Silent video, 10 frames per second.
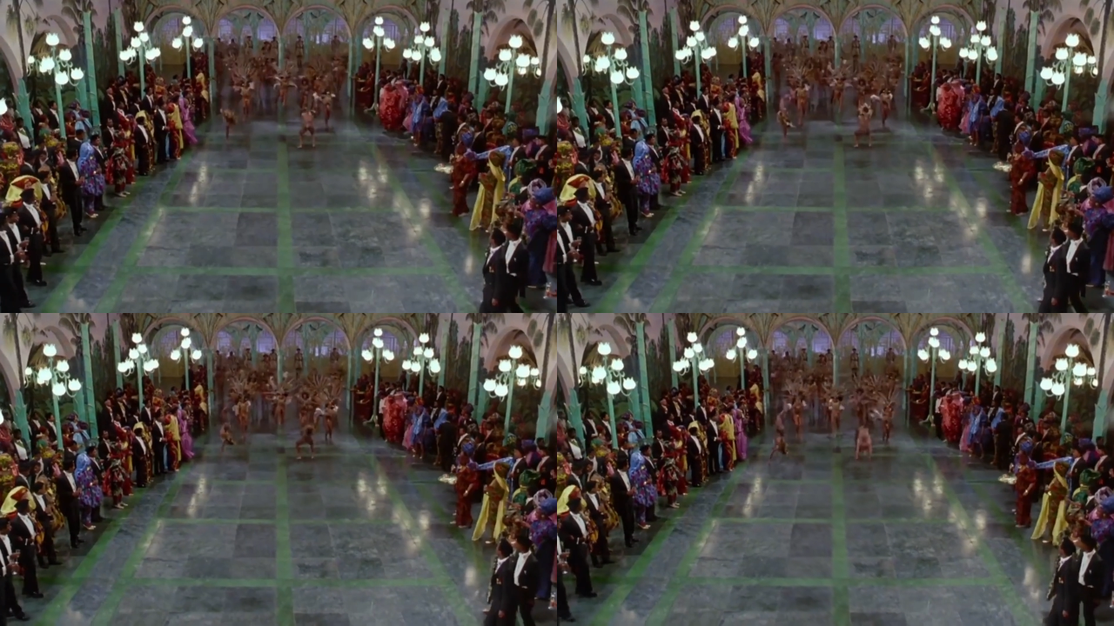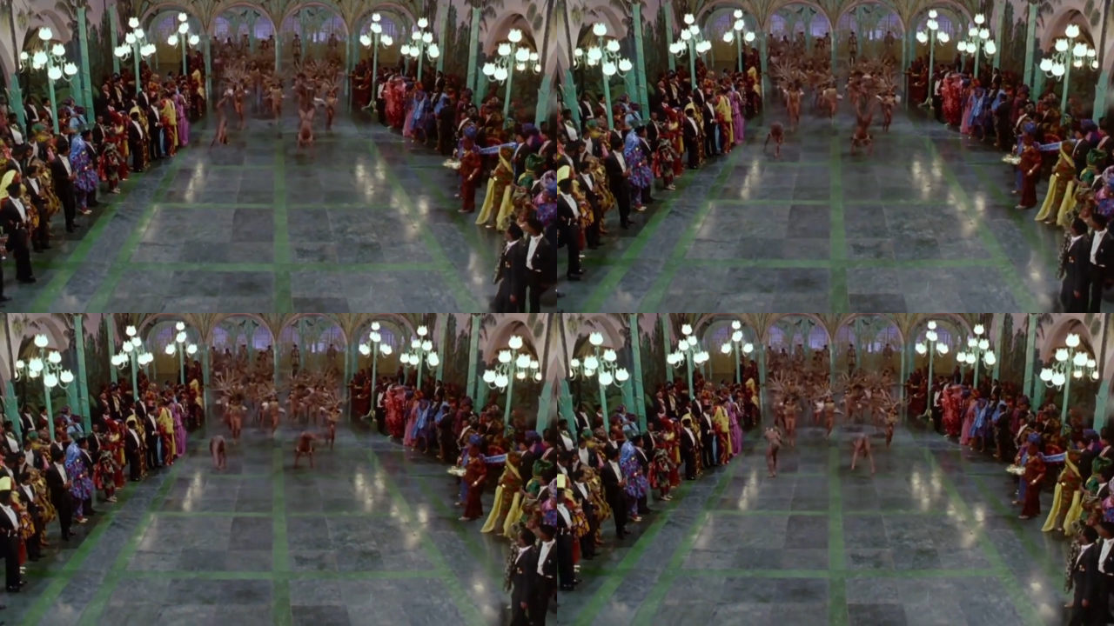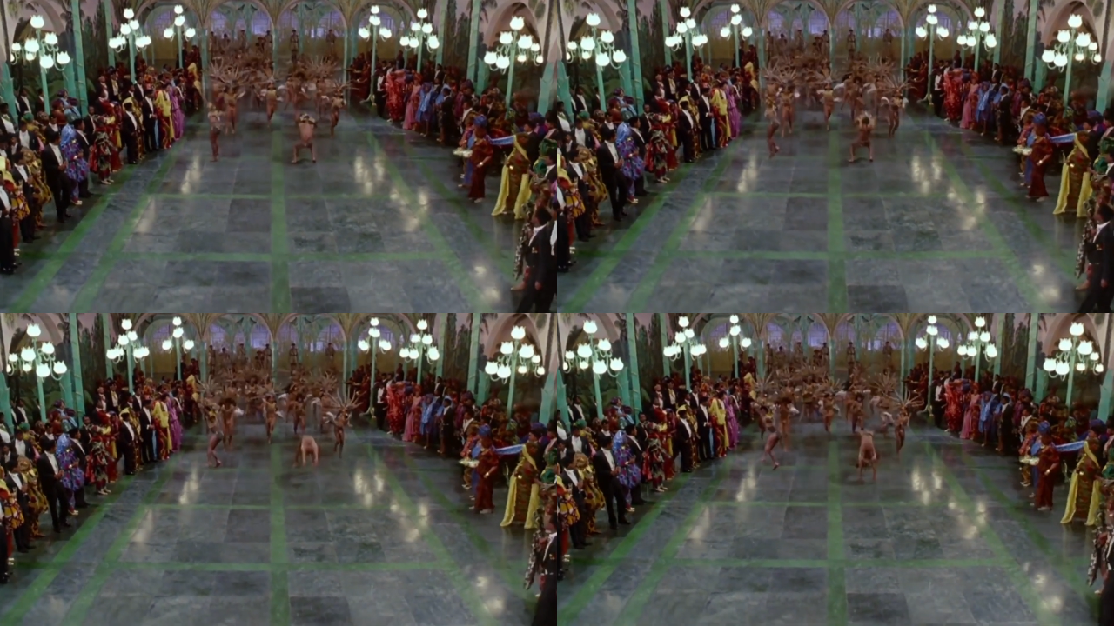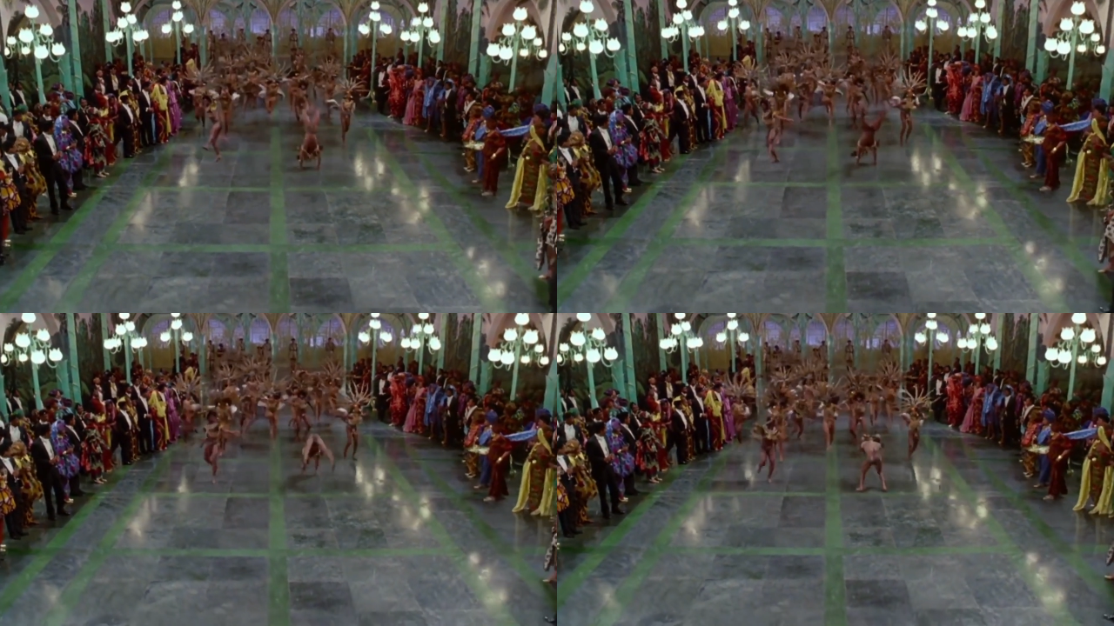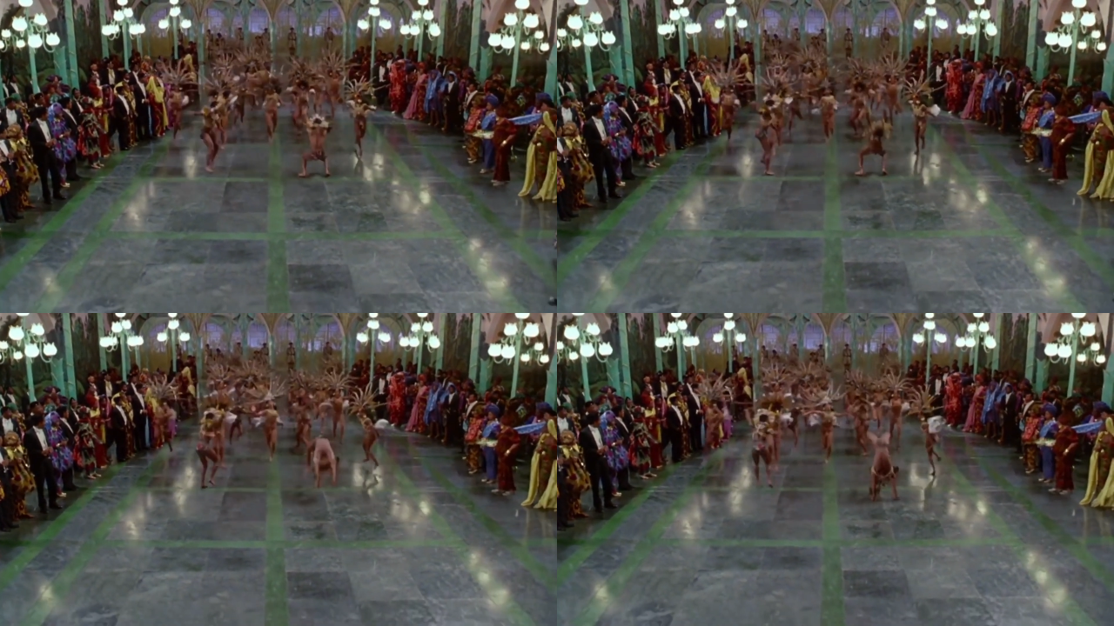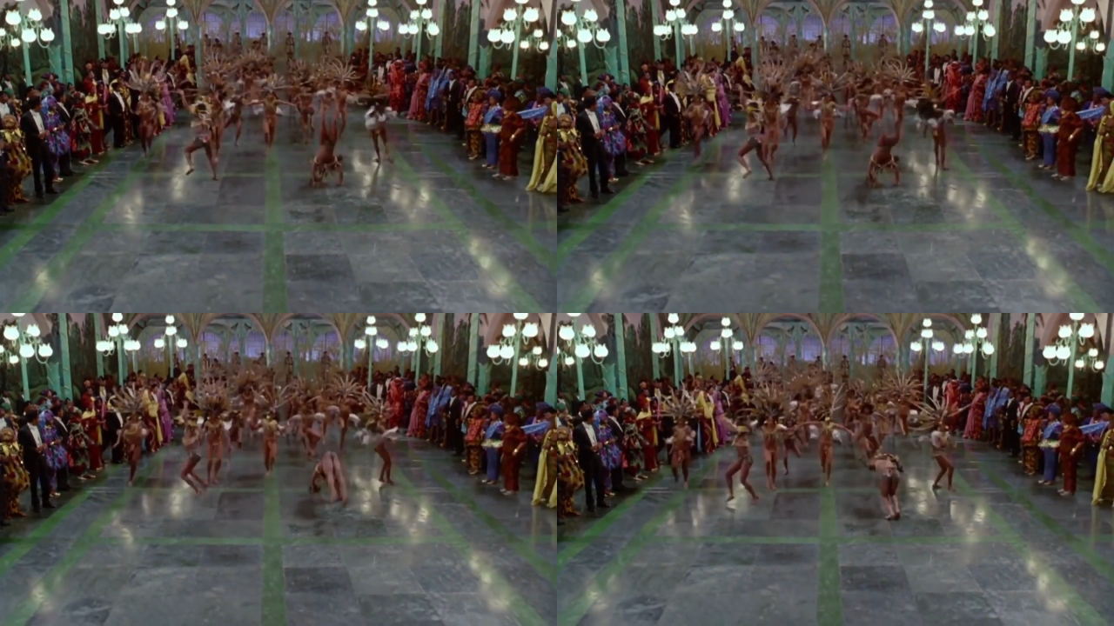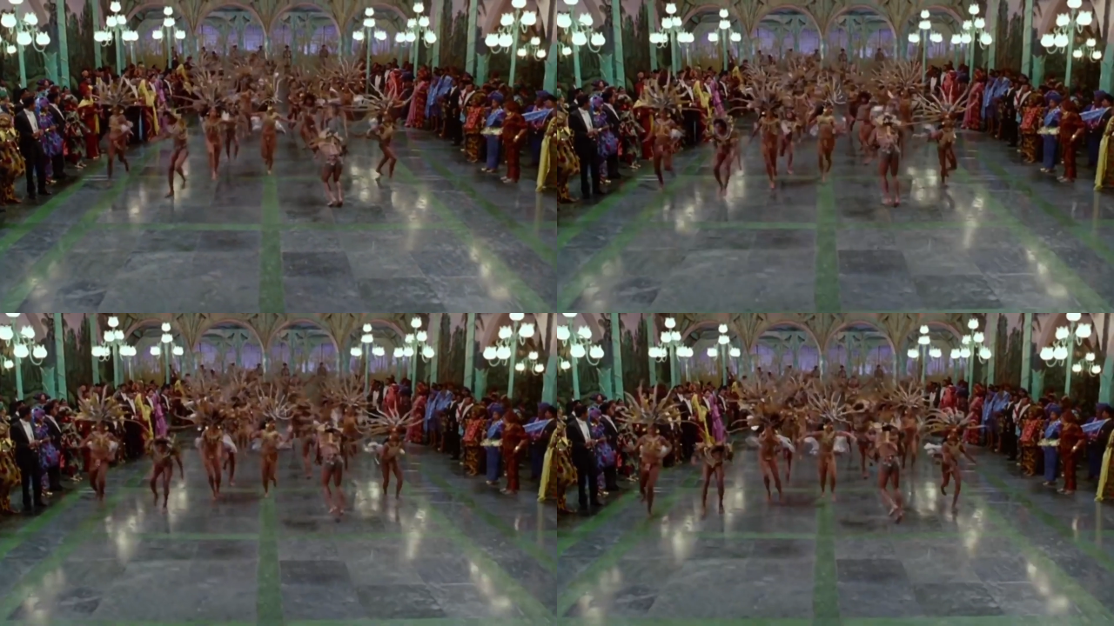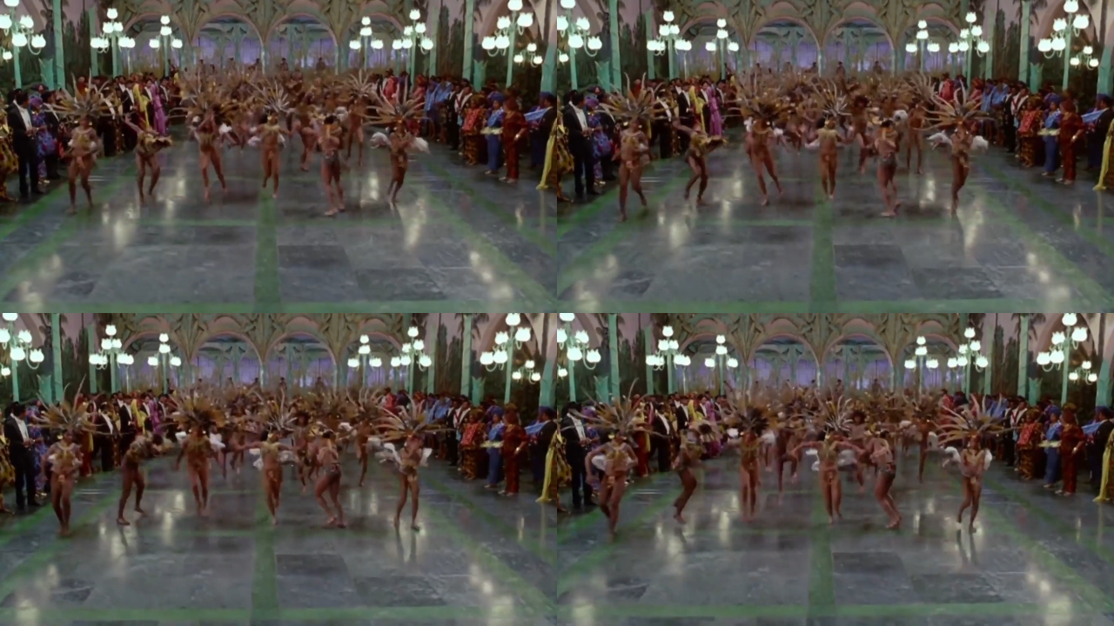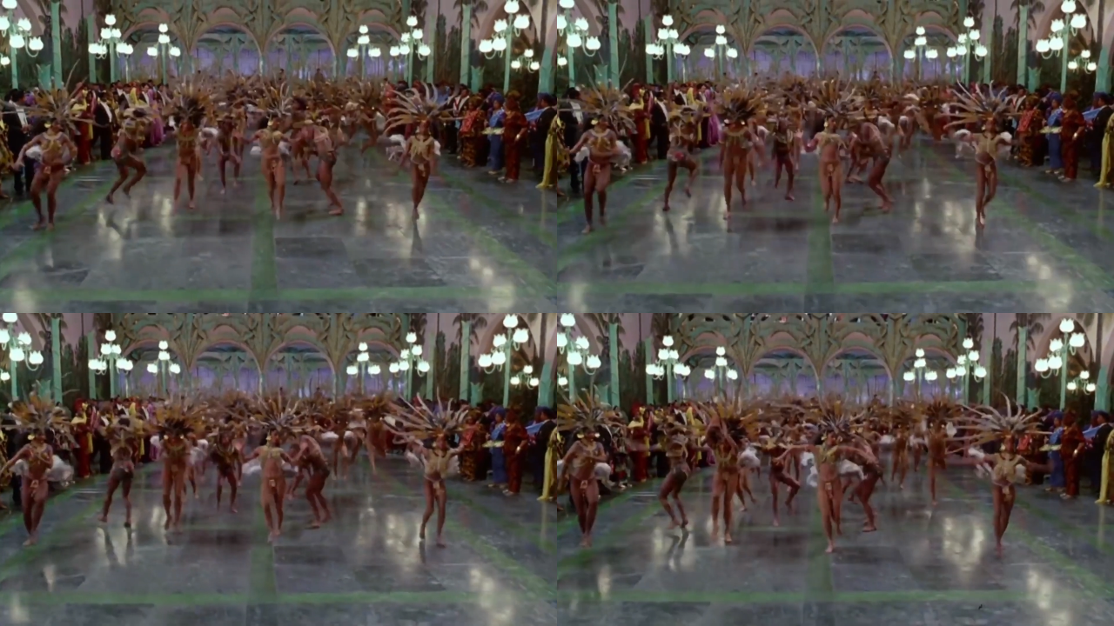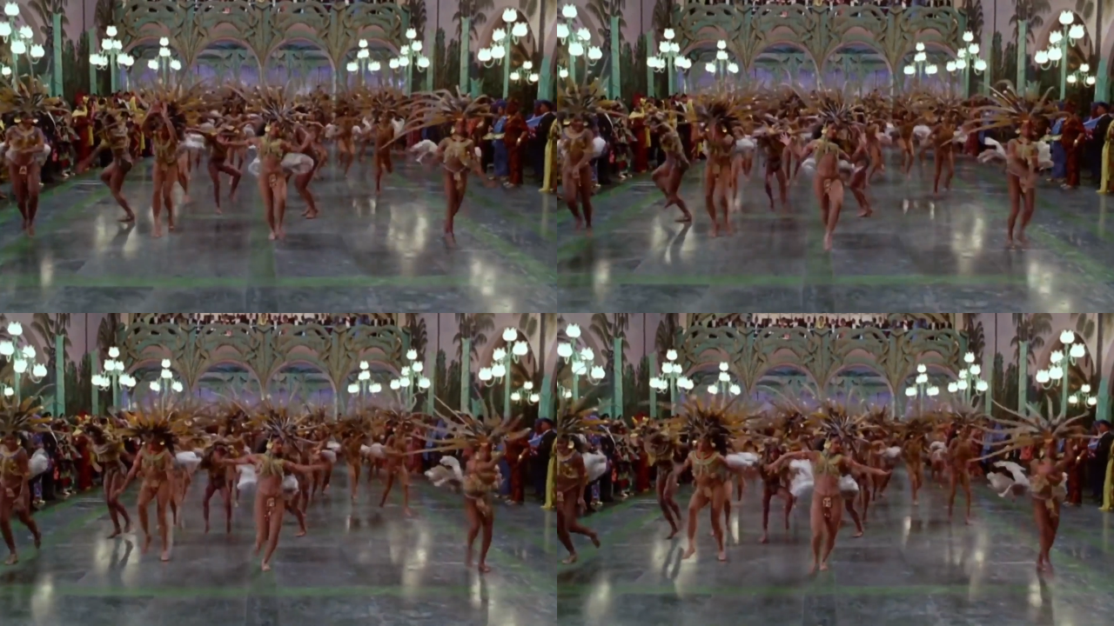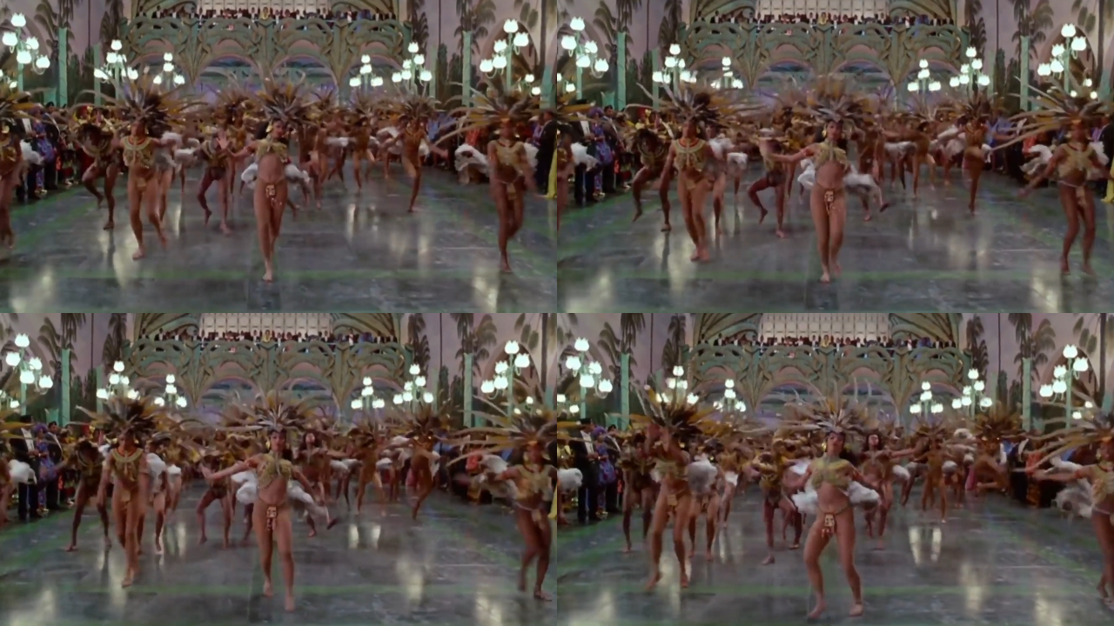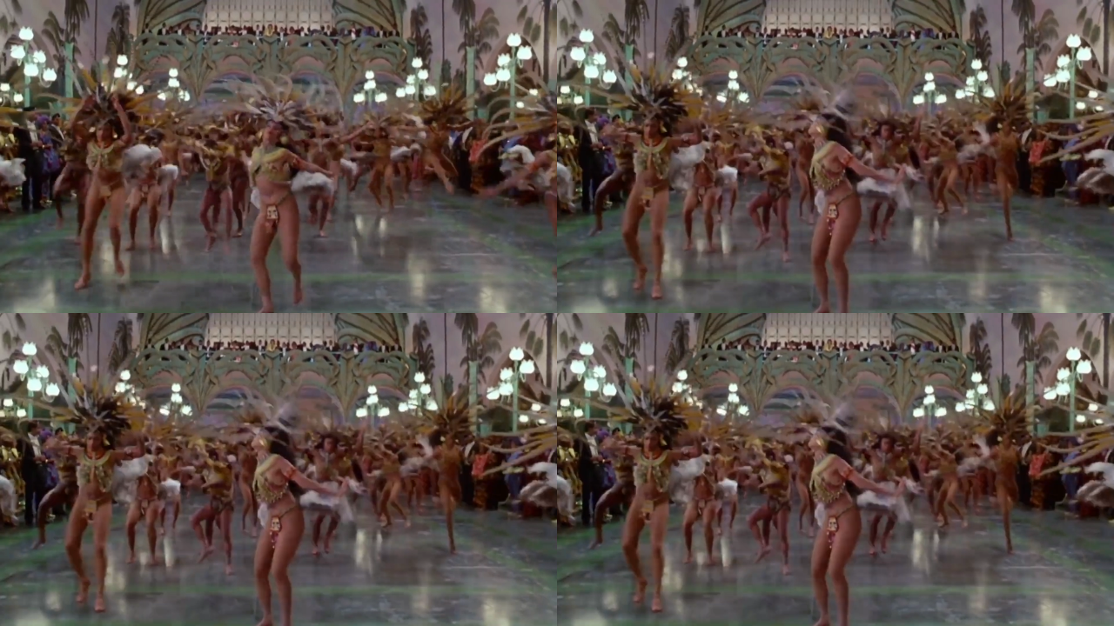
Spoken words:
No face is visible, so there are no lips to read.